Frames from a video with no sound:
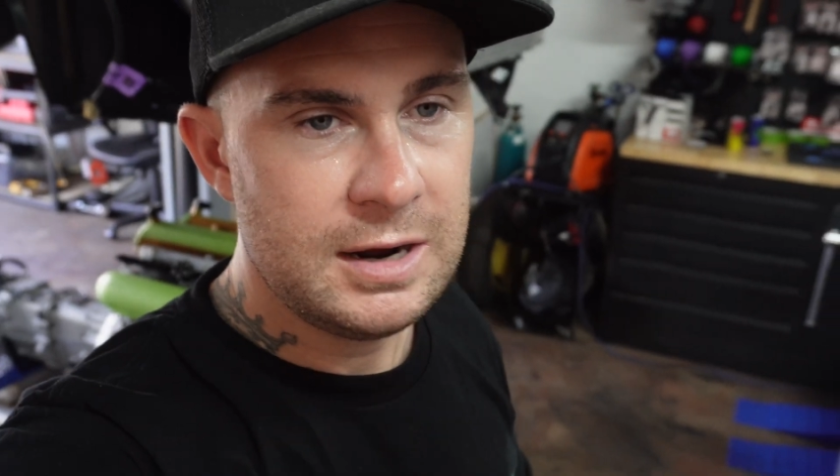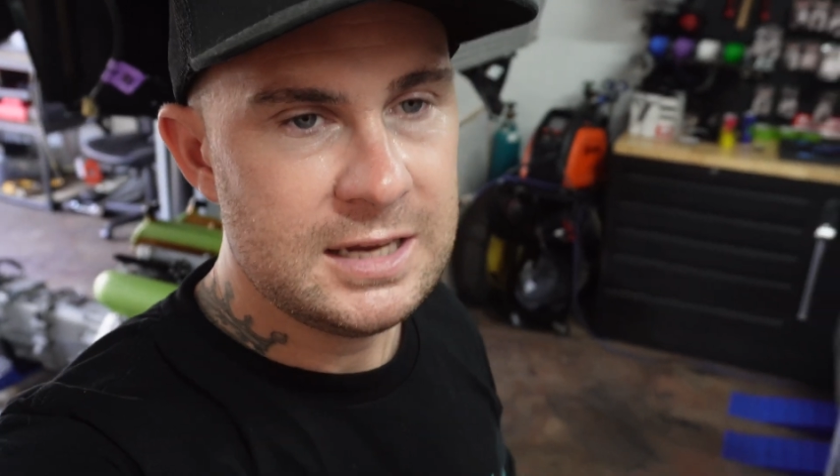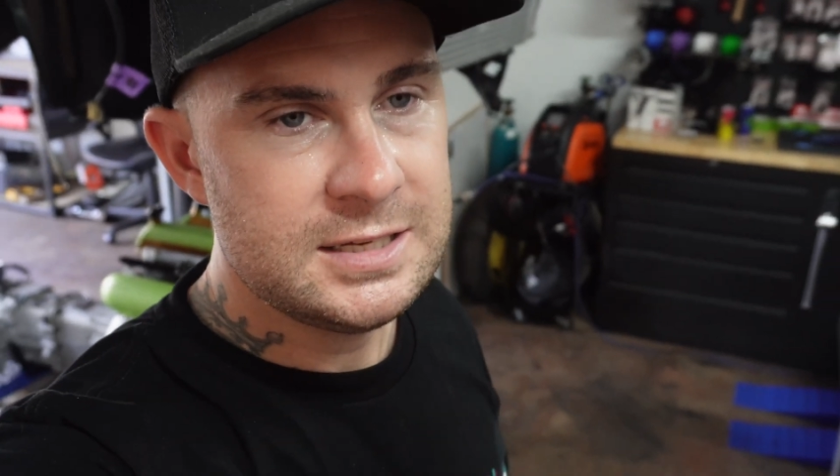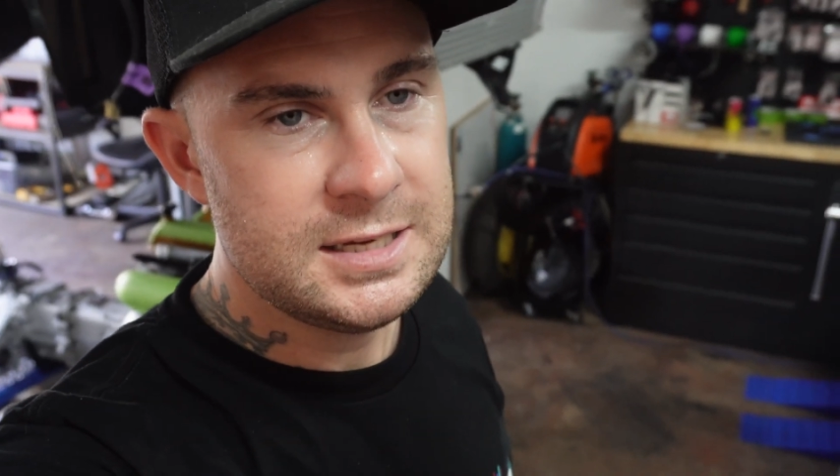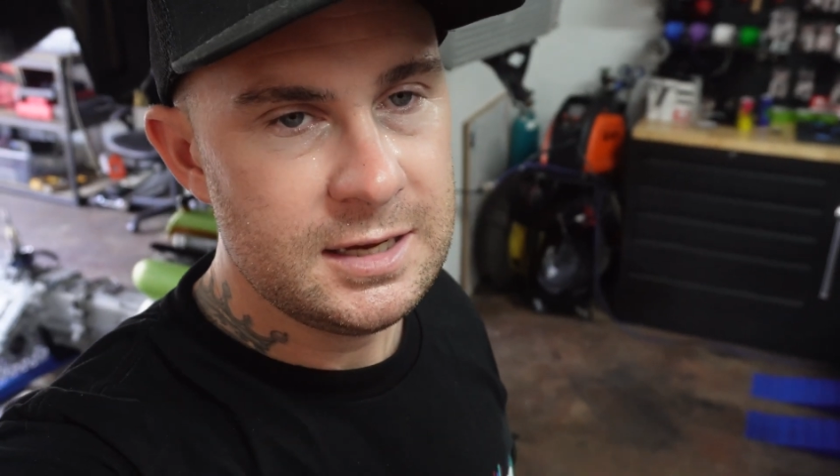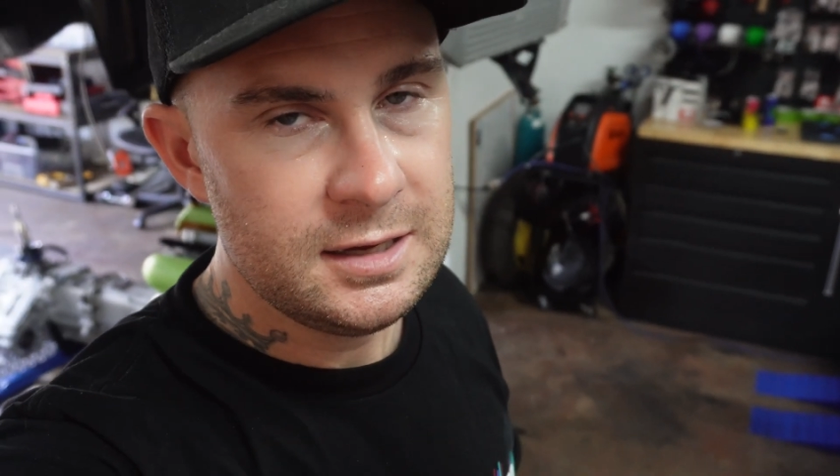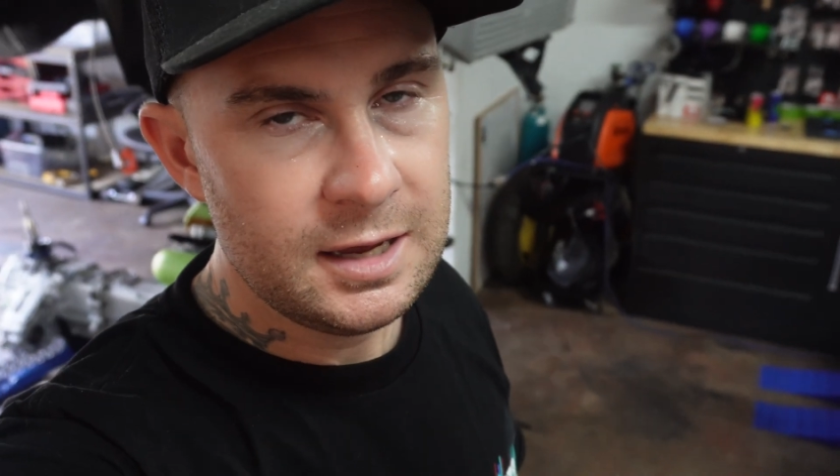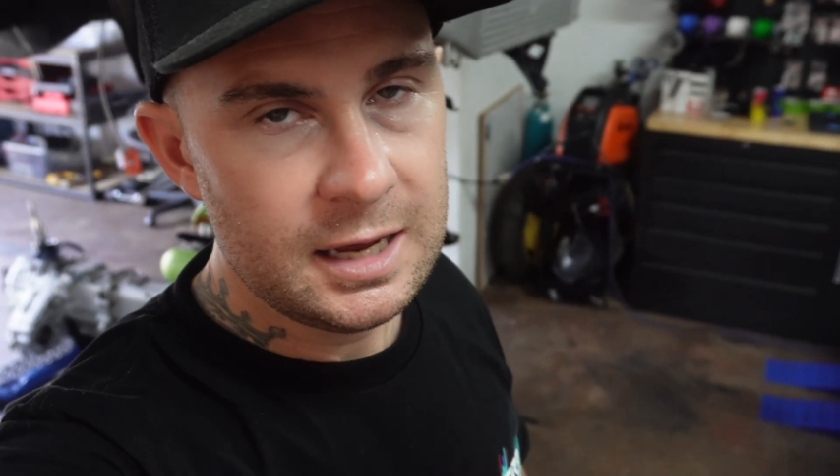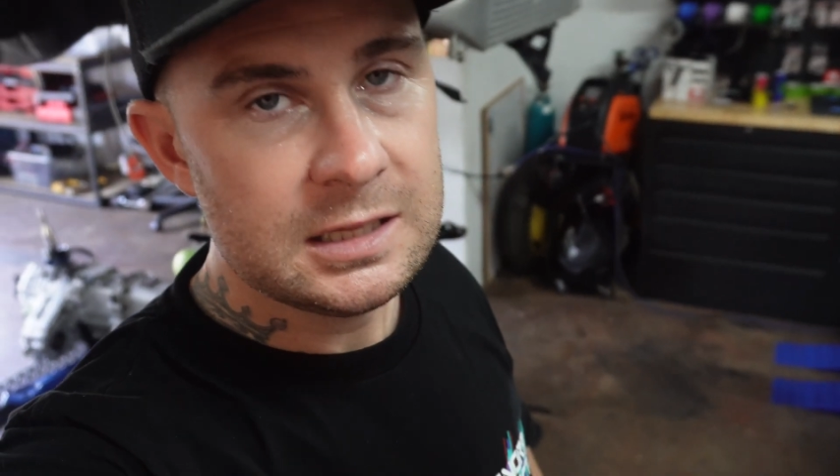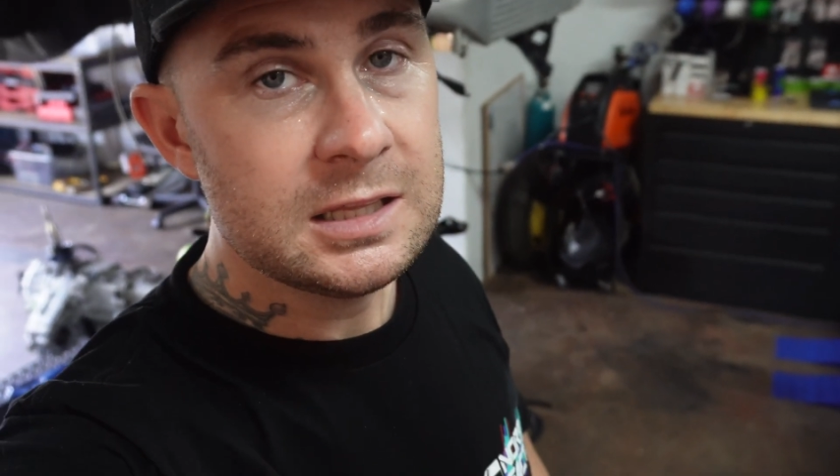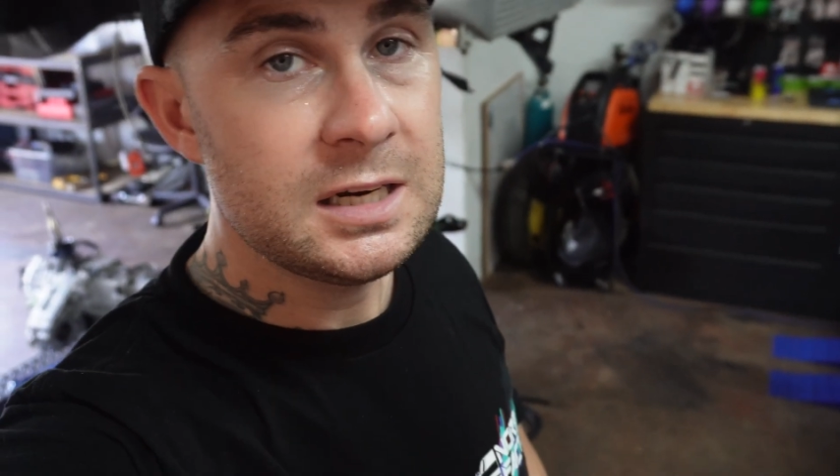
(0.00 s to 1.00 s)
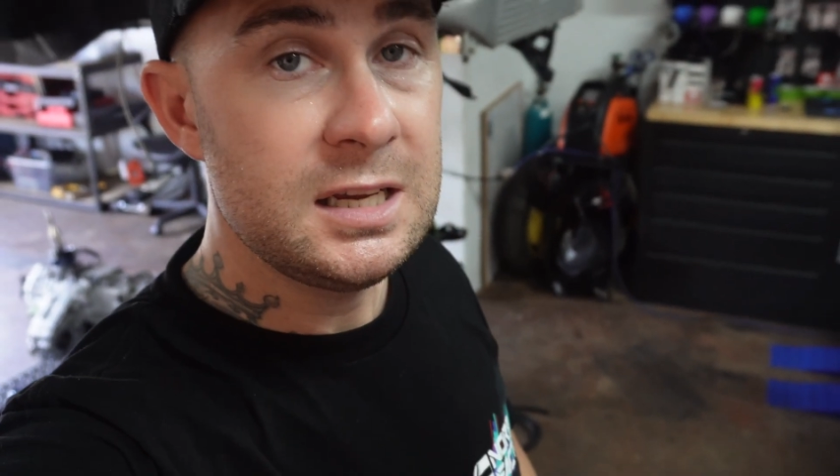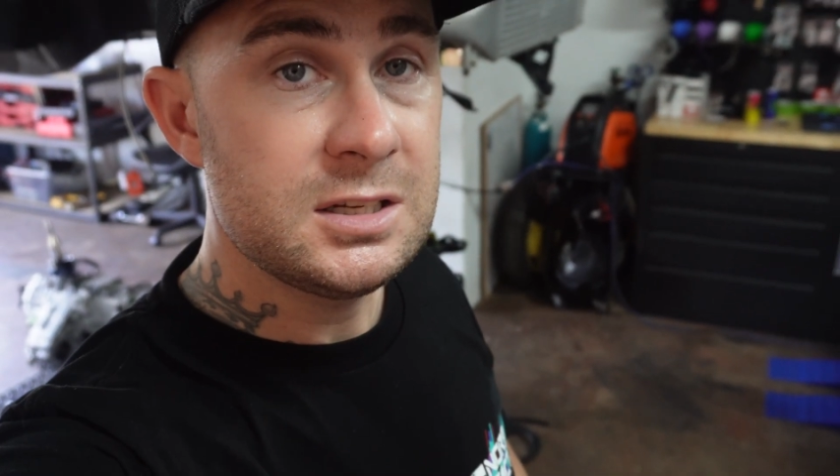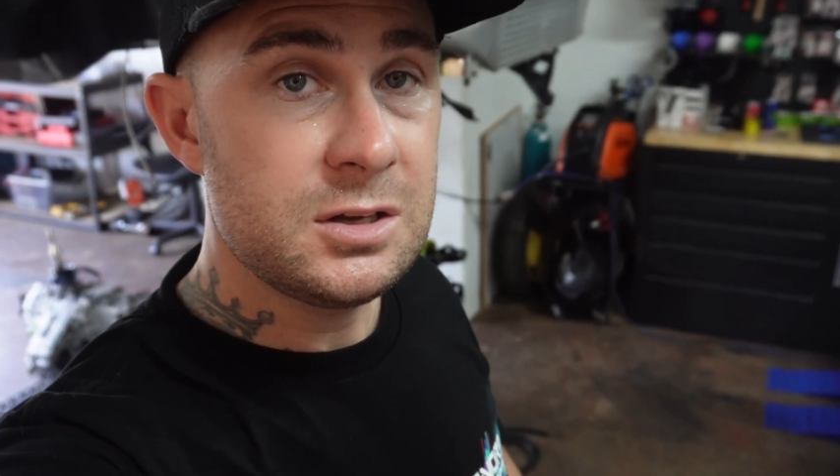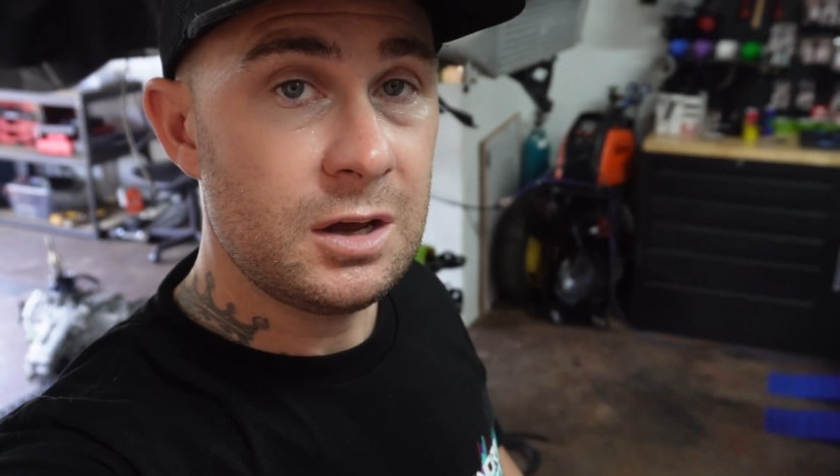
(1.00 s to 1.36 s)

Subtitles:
Racing, Anthony is